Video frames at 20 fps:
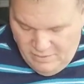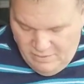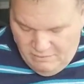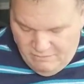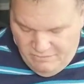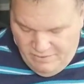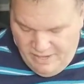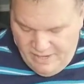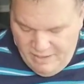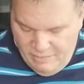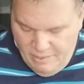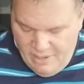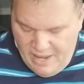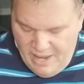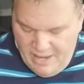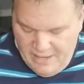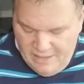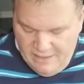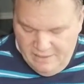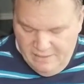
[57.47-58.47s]
fanny
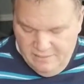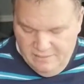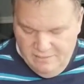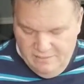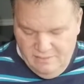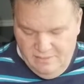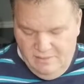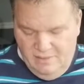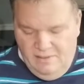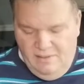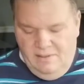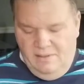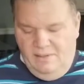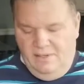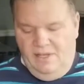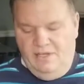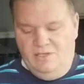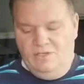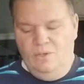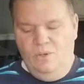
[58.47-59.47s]
pack.
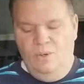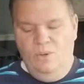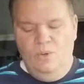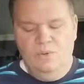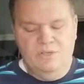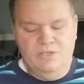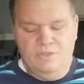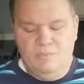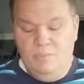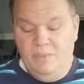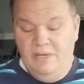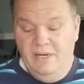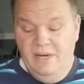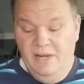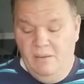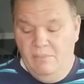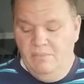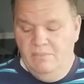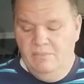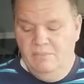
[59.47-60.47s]
It's old, it's beat
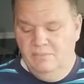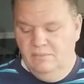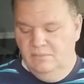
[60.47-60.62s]
up.